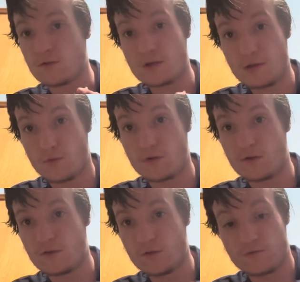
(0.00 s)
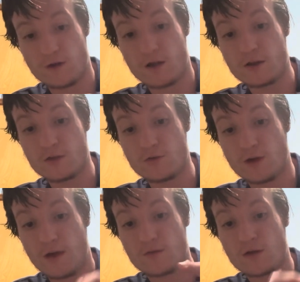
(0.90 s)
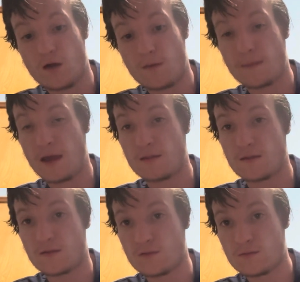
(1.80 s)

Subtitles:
in order to fire, you do have to cock the